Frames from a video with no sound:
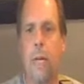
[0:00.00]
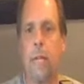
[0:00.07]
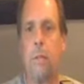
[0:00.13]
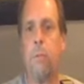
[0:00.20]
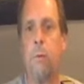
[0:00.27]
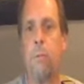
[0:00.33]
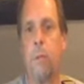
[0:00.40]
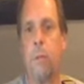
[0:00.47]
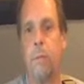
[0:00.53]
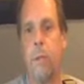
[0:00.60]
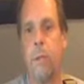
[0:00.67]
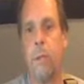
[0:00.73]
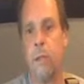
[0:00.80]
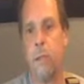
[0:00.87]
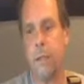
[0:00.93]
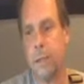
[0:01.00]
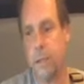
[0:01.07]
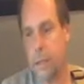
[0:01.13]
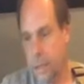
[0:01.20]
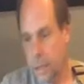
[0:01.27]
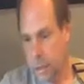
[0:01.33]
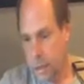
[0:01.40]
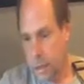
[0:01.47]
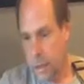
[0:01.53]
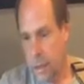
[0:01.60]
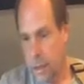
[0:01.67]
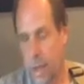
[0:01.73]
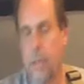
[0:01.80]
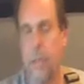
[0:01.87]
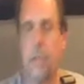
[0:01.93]
and popular music,
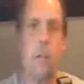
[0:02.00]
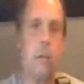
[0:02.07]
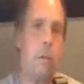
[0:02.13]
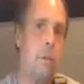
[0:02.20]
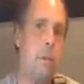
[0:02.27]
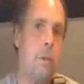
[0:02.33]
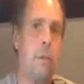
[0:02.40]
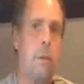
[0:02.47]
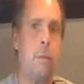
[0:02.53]
and includes